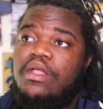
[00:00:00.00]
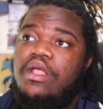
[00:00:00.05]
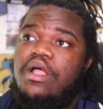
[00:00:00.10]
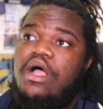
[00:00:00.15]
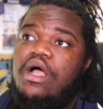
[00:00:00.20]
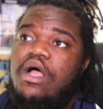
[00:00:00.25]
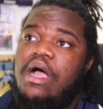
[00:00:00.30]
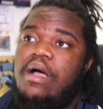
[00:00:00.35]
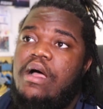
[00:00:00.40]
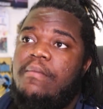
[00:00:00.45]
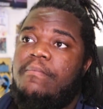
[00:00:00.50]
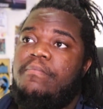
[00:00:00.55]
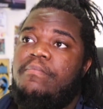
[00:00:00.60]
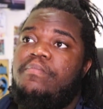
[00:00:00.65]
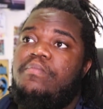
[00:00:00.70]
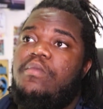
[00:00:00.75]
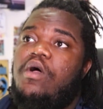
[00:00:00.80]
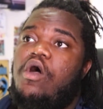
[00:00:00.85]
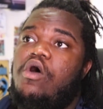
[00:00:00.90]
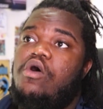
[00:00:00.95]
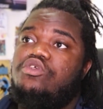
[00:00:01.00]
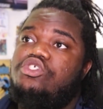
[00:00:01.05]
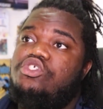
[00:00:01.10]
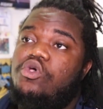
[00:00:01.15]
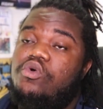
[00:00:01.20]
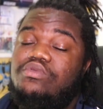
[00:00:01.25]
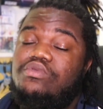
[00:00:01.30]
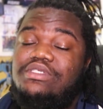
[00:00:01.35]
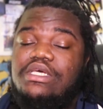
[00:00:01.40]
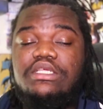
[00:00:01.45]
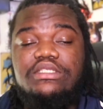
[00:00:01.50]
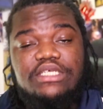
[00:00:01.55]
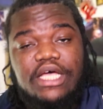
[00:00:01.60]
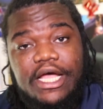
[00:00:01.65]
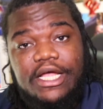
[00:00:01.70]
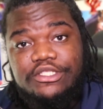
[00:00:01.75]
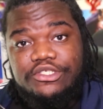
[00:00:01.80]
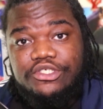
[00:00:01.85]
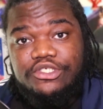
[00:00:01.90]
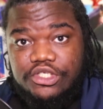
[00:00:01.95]
Also, Teen
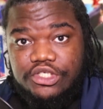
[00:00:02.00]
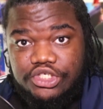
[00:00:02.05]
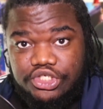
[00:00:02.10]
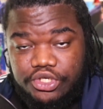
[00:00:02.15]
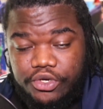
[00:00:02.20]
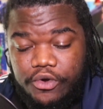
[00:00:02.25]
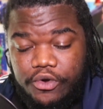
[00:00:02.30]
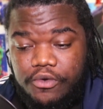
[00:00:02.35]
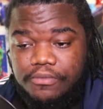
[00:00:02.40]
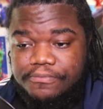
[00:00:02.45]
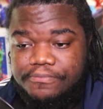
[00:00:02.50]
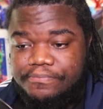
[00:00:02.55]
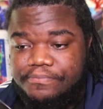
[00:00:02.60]
Titans, the show,